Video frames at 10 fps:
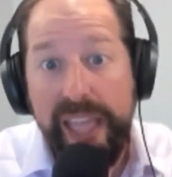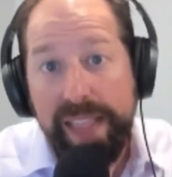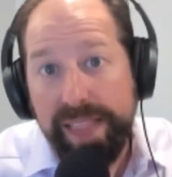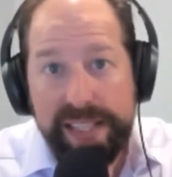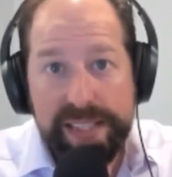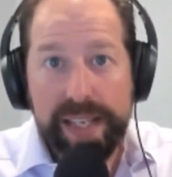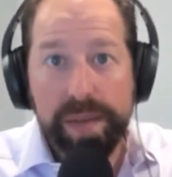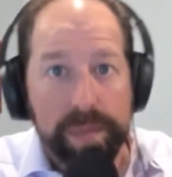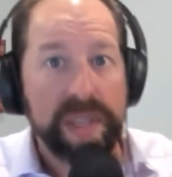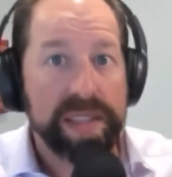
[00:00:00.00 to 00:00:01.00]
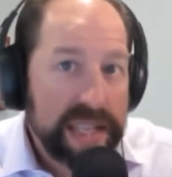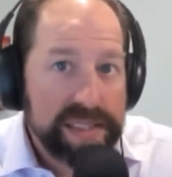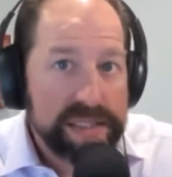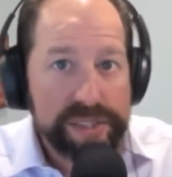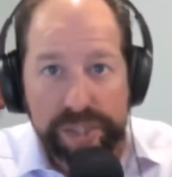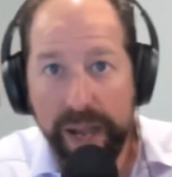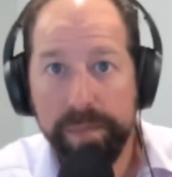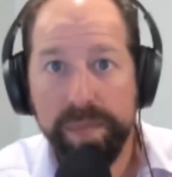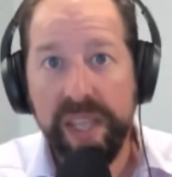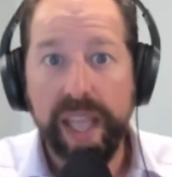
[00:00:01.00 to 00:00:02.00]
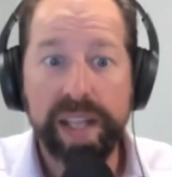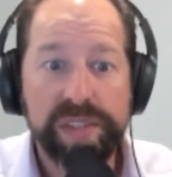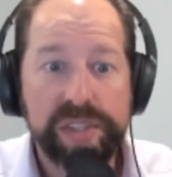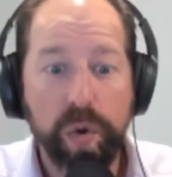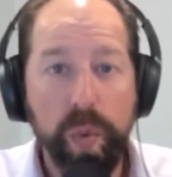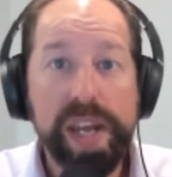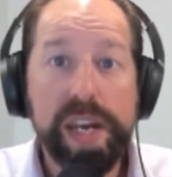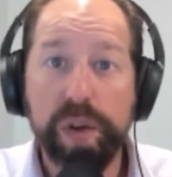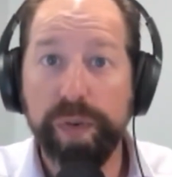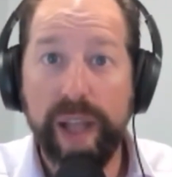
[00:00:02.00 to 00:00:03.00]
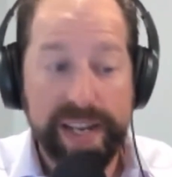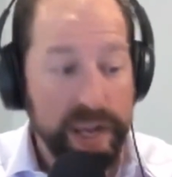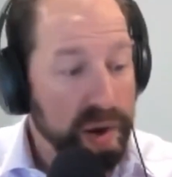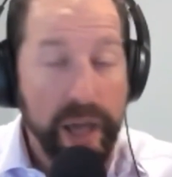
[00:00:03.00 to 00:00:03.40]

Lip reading: That's it. That's its job. And so we need to find out